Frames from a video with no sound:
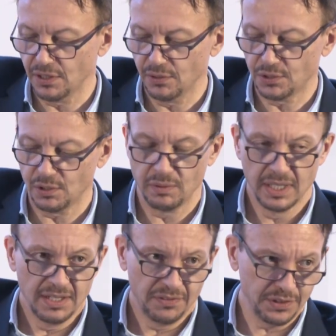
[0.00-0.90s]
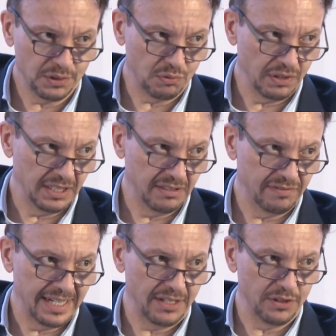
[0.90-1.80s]
So this is really
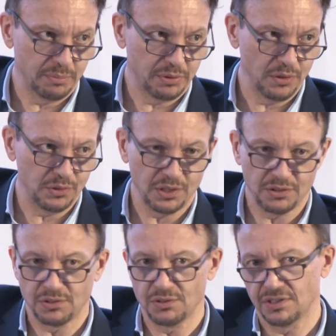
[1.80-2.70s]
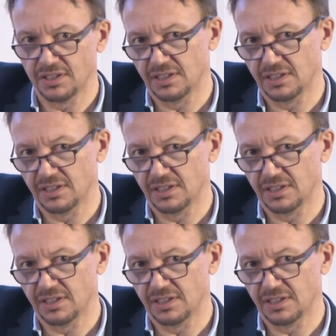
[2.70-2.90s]
around the processes and